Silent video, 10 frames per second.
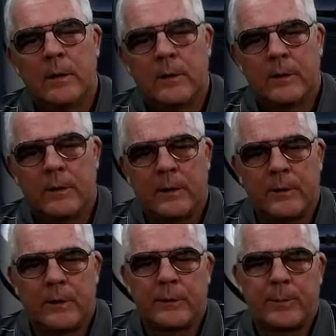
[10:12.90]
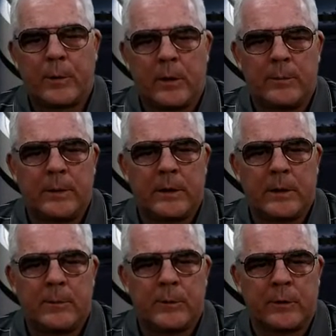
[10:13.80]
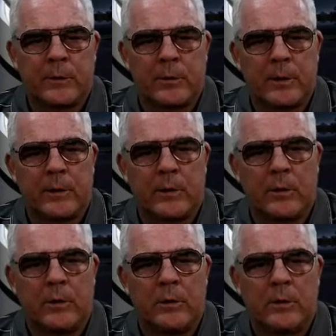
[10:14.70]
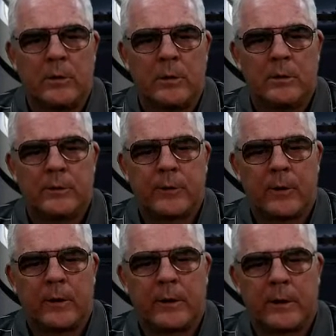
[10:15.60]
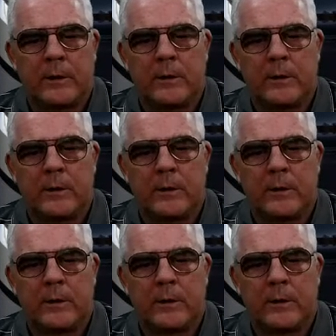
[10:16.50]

So now this pawn becomes a critical target.